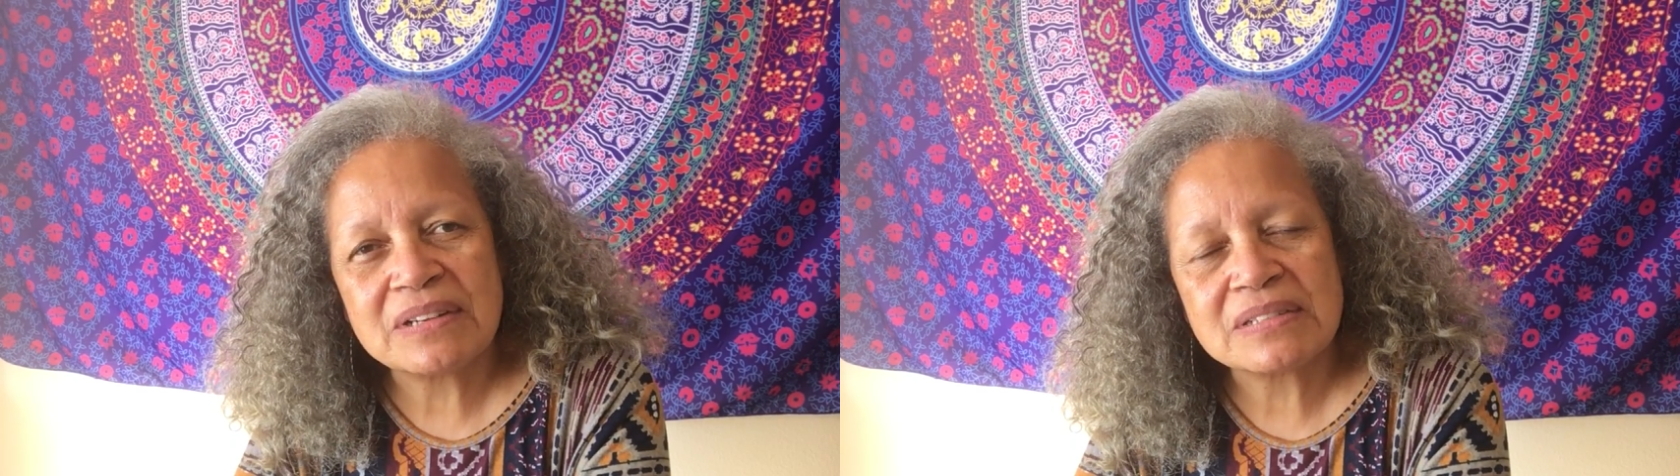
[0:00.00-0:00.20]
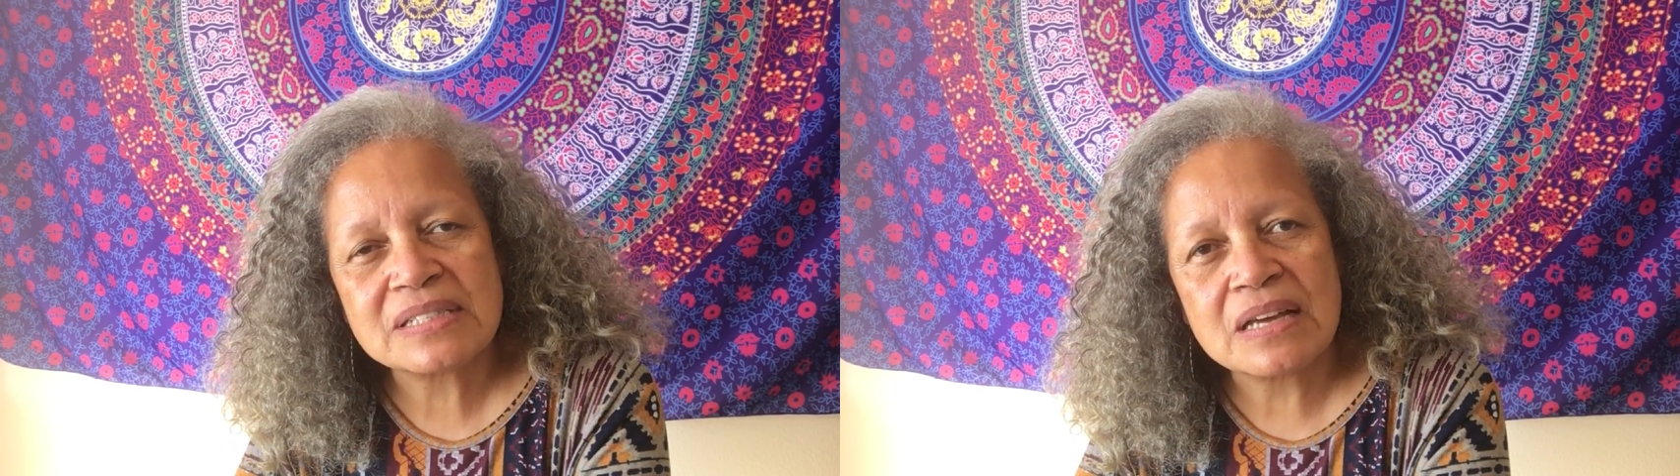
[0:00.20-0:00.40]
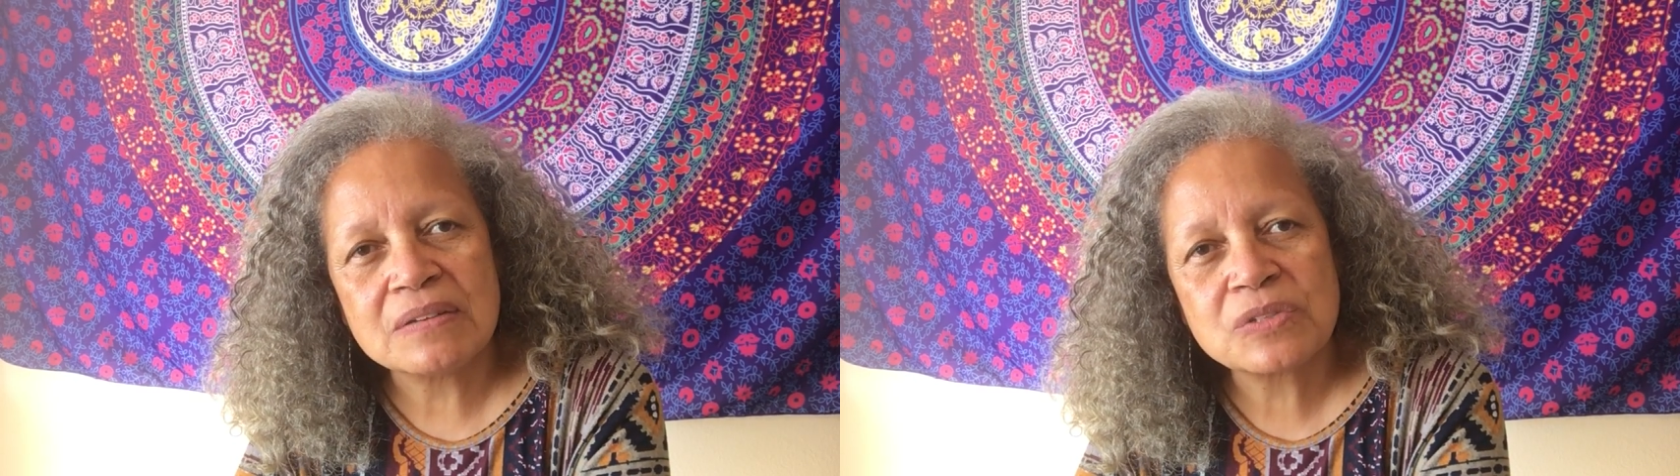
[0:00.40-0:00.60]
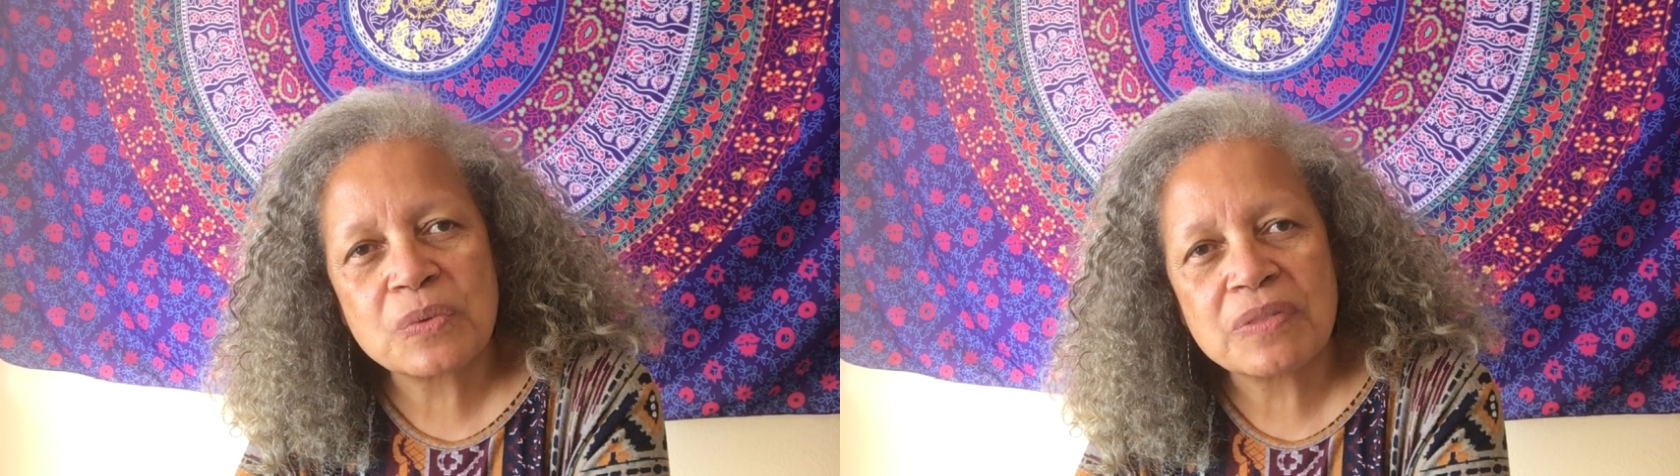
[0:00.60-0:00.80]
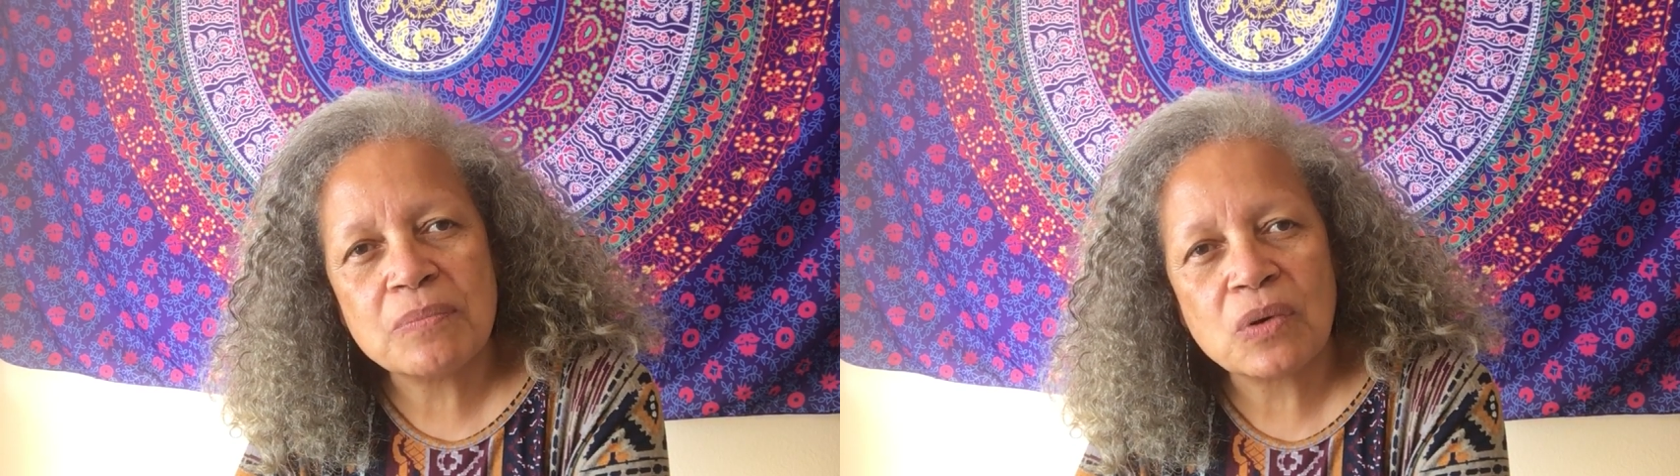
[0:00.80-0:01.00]
ourselves
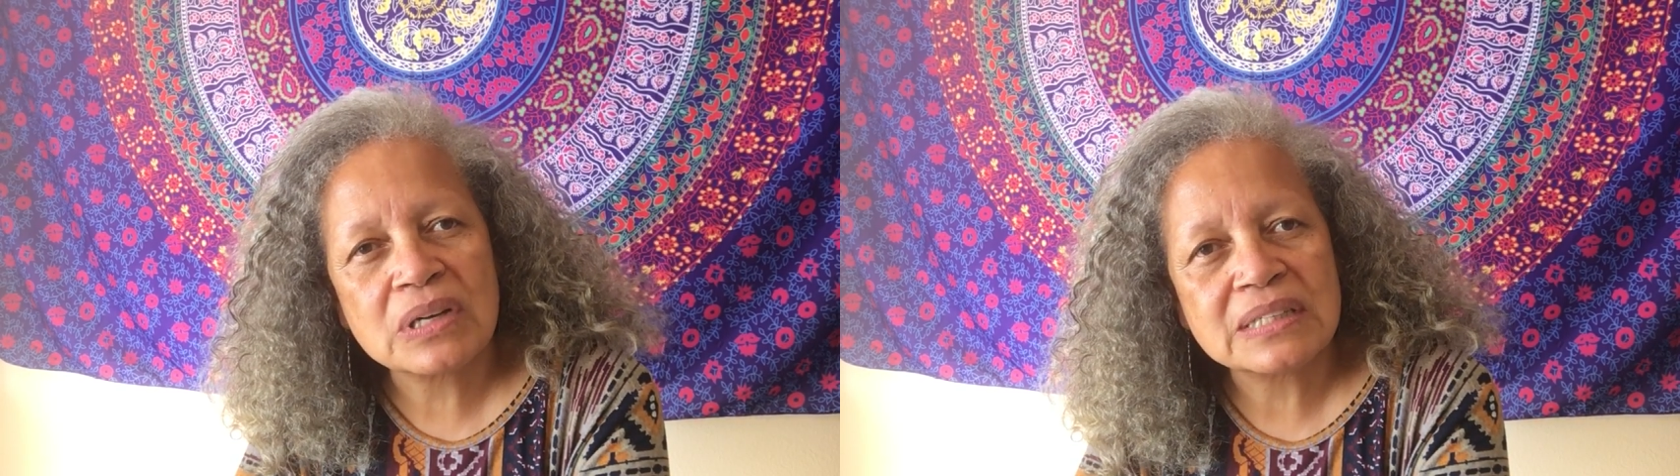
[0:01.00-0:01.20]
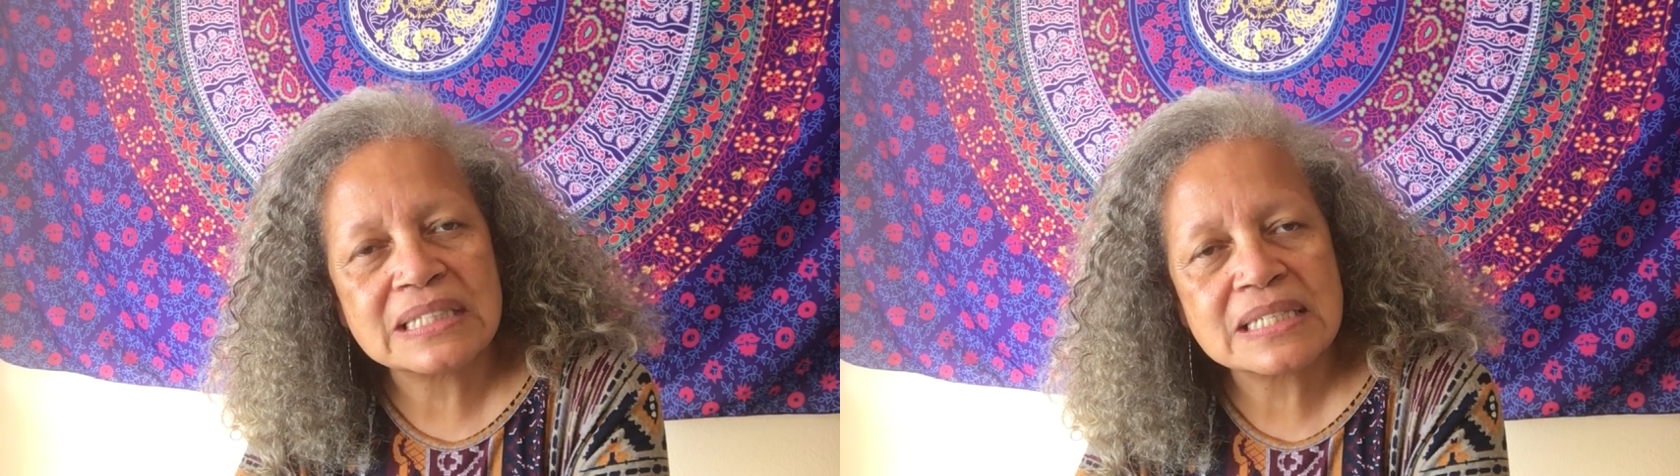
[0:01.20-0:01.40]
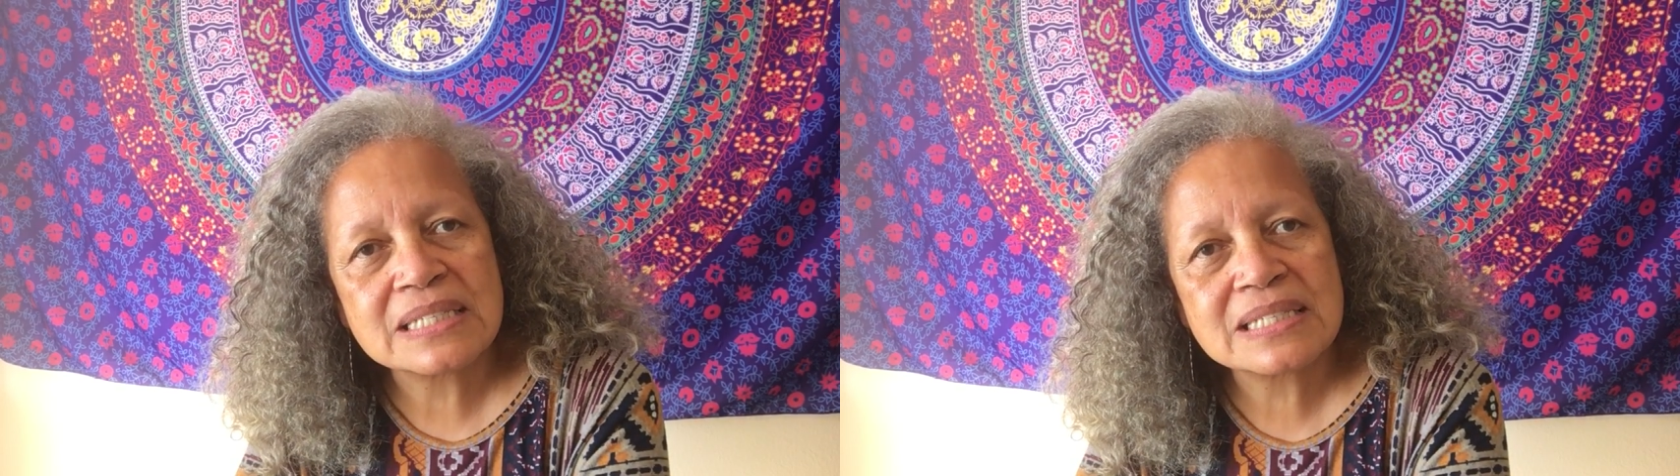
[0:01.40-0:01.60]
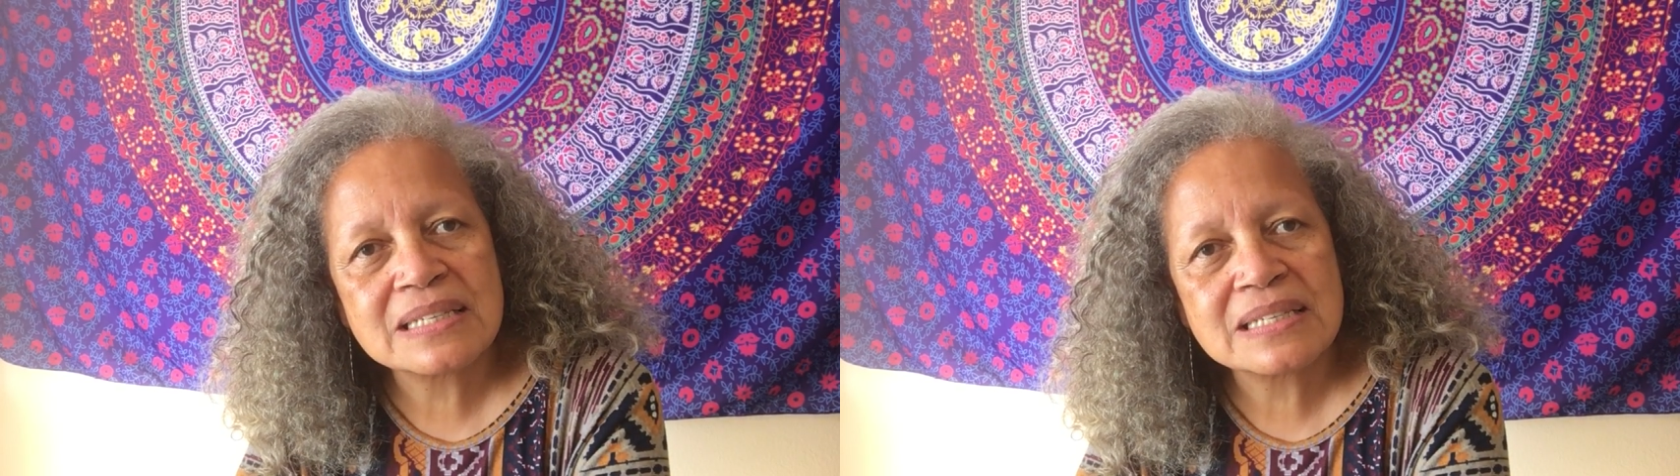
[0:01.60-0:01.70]
with more goodness,